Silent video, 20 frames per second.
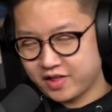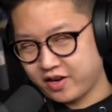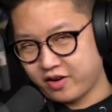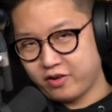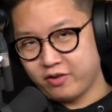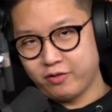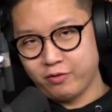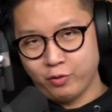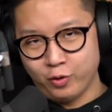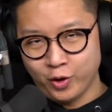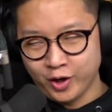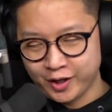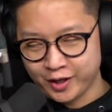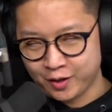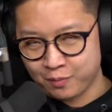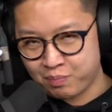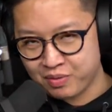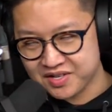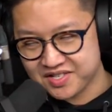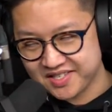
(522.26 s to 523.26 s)
they're
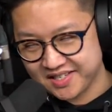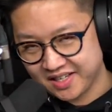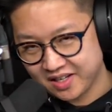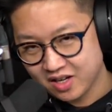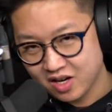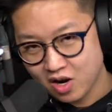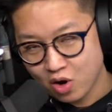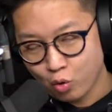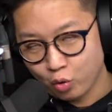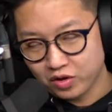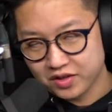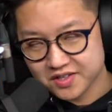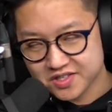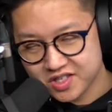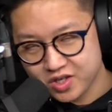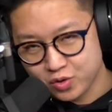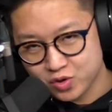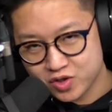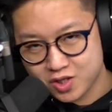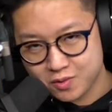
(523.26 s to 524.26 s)
really busy with
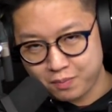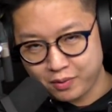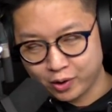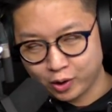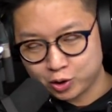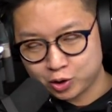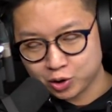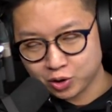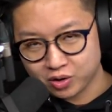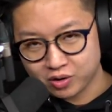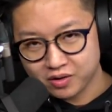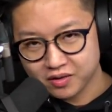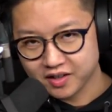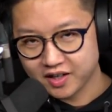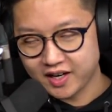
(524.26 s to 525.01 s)
his new spiritual